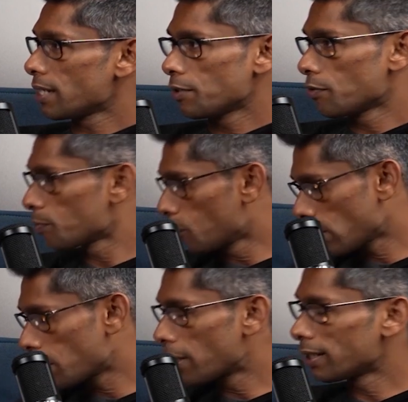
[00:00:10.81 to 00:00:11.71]
And you've
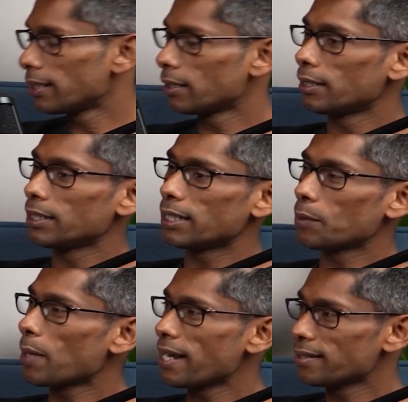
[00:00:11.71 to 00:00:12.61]
spoken about it early,
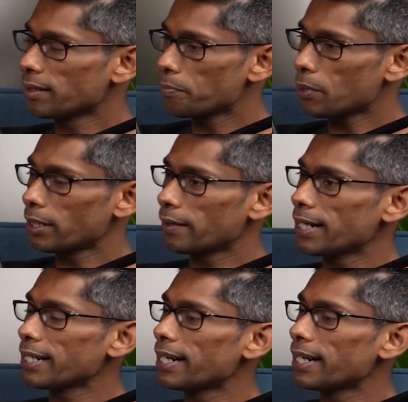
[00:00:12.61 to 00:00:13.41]
that why is it important, right?